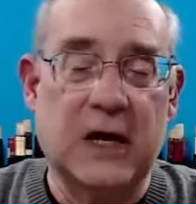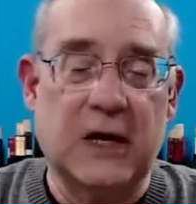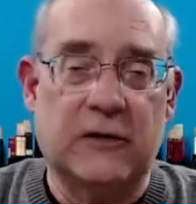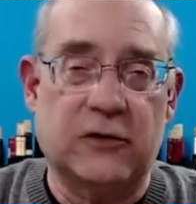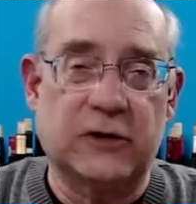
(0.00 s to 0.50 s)

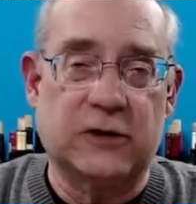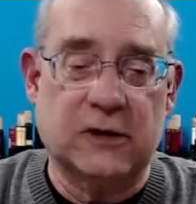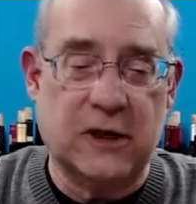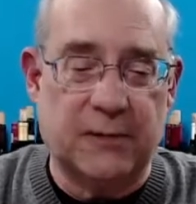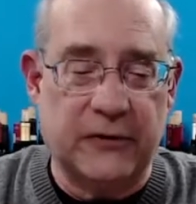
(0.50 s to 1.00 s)
There's a
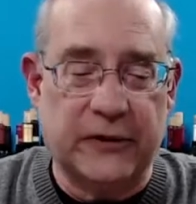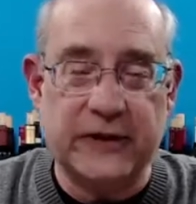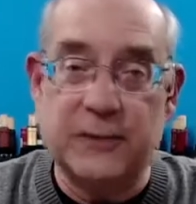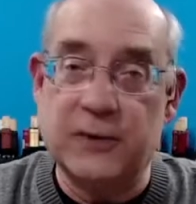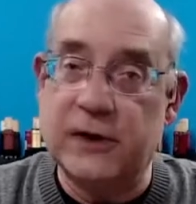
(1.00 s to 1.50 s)
couple of things.
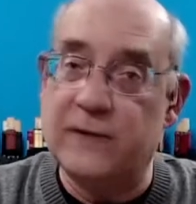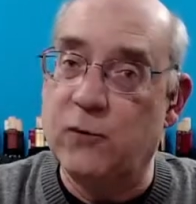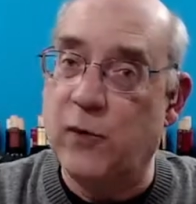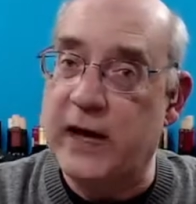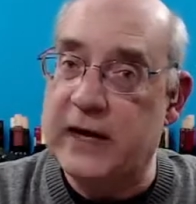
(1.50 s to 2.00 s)
I'm going to give
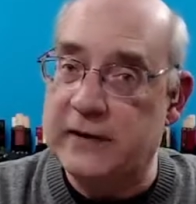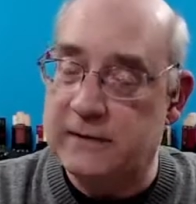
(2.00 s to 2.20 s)
away